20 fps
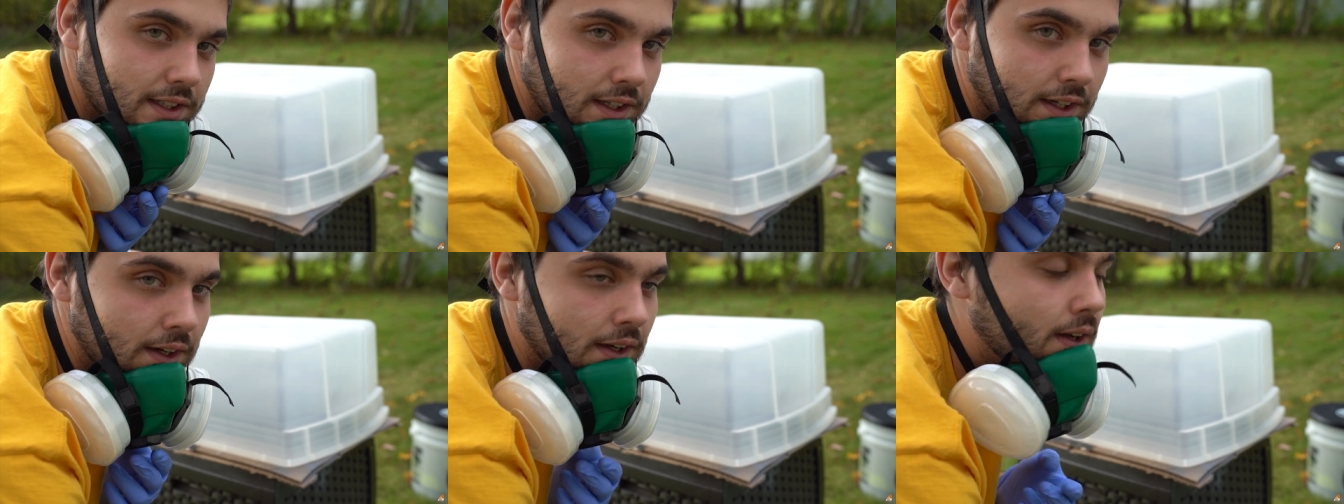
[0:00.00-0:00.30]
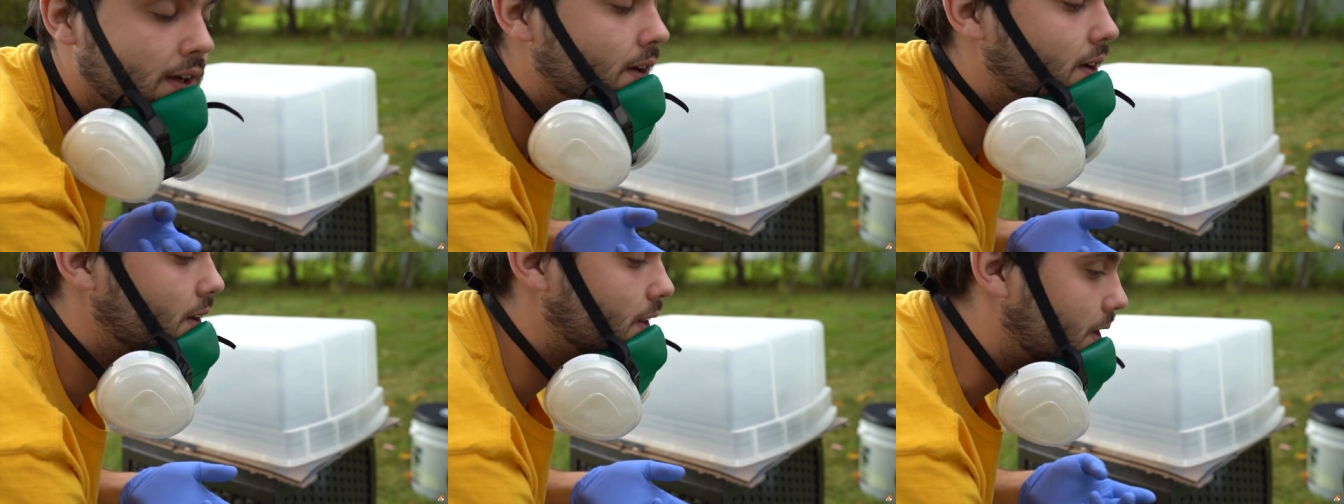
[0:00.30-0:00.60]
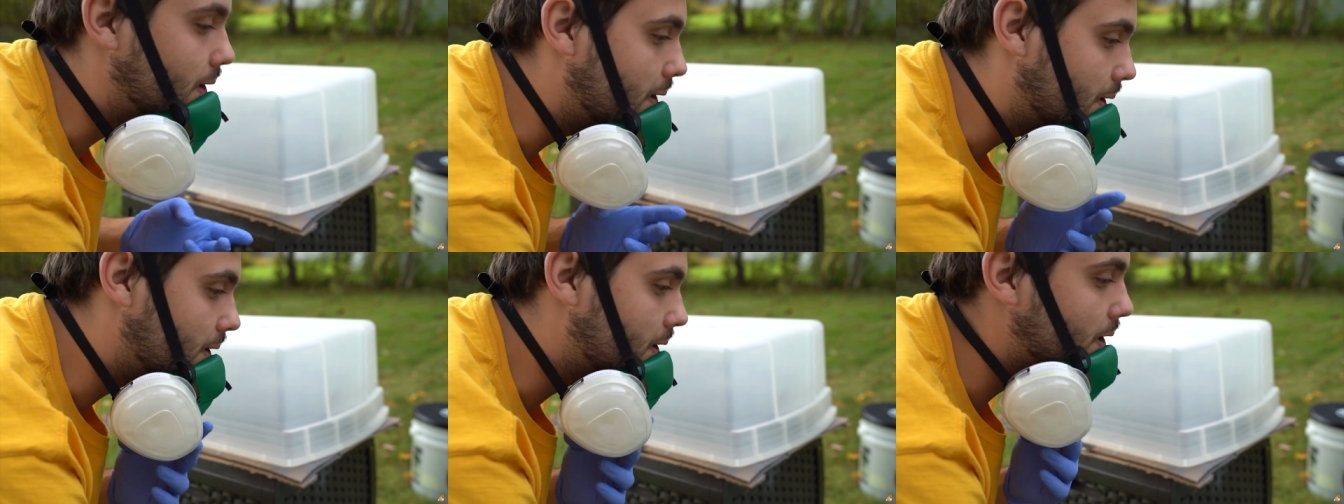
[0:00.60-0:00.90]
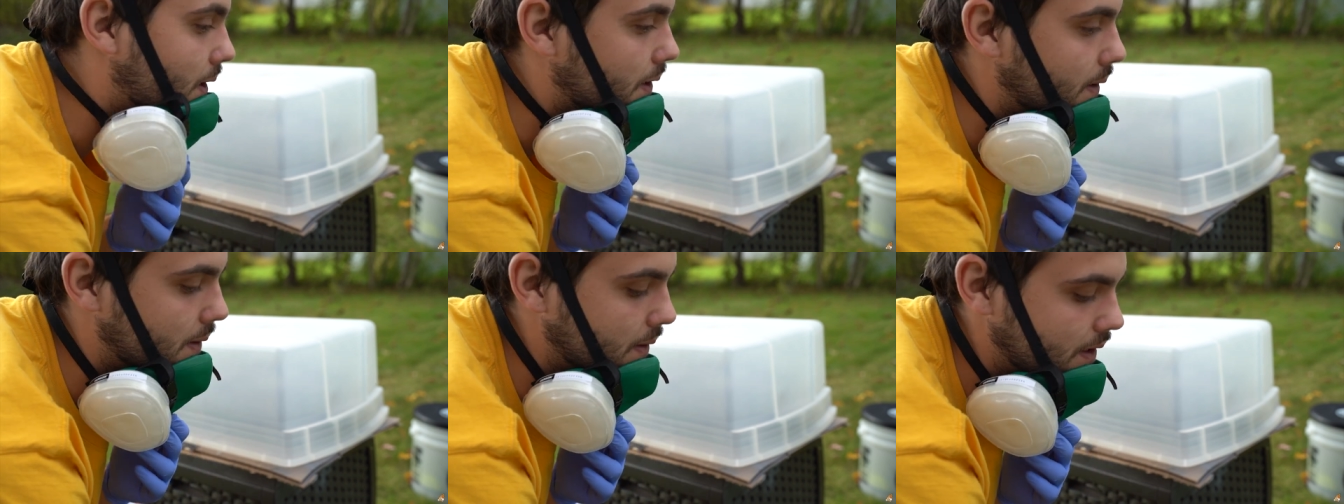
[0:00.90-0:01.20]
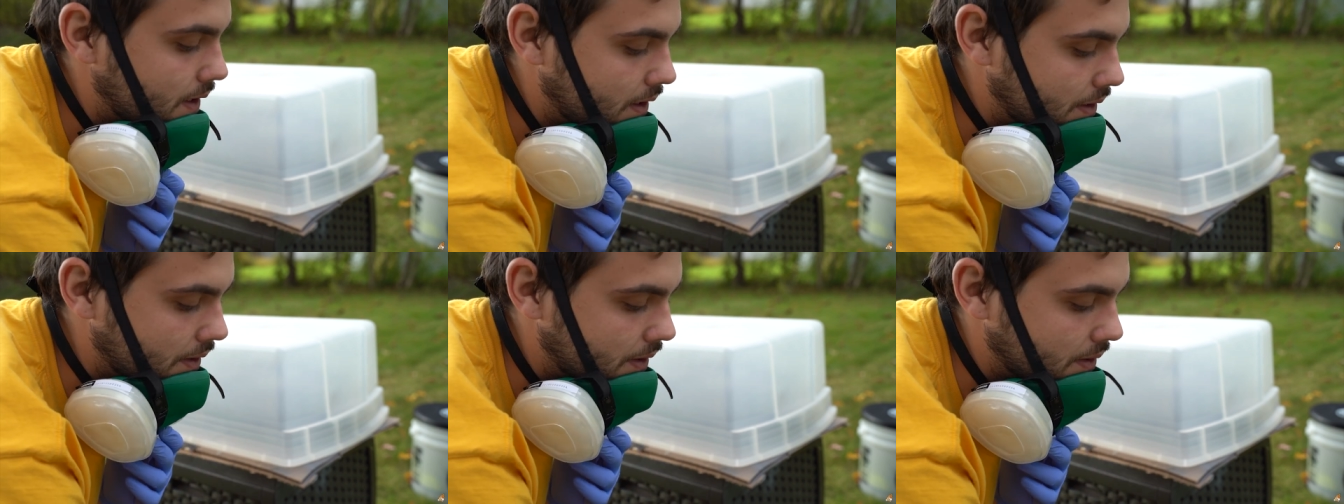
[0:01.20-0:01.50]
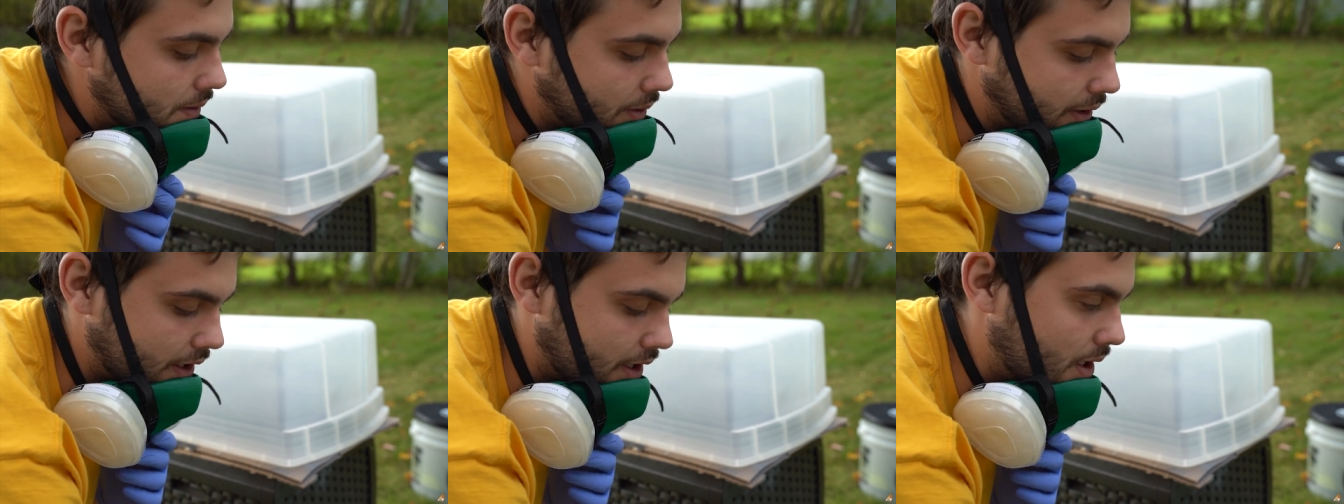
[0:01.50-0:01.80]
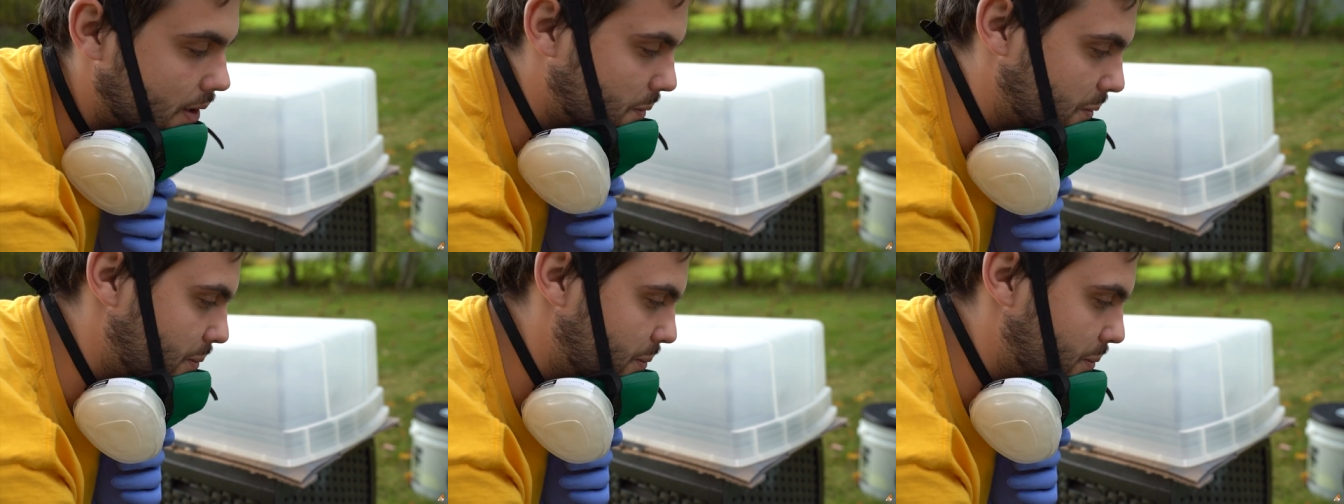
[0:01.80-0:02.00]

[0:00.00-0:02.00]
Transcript: third coat, wait a couple